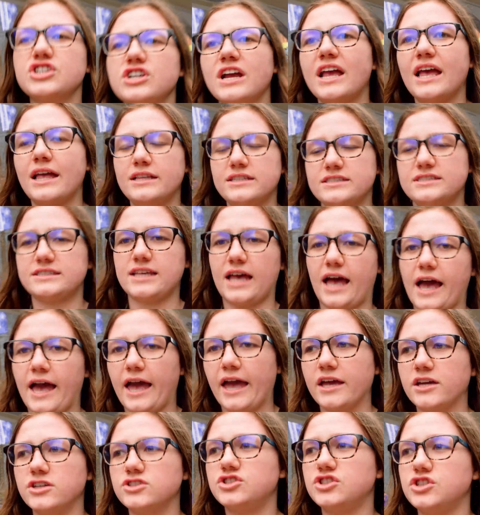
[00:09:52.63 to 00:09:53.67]
you're
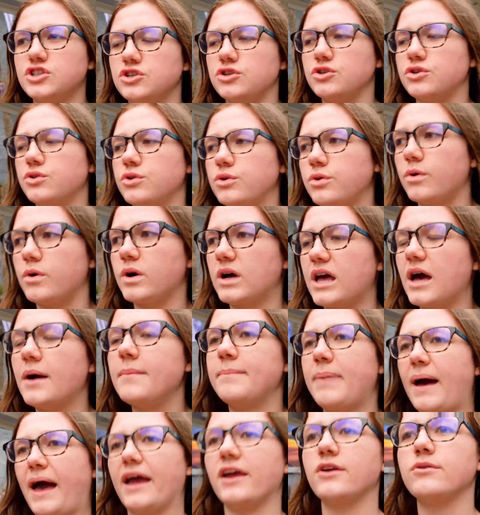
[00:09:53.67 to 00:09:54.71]
inside, you
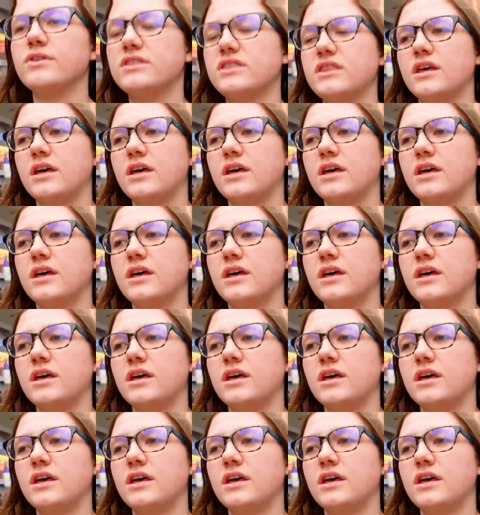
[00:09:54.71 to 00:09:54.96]
combine with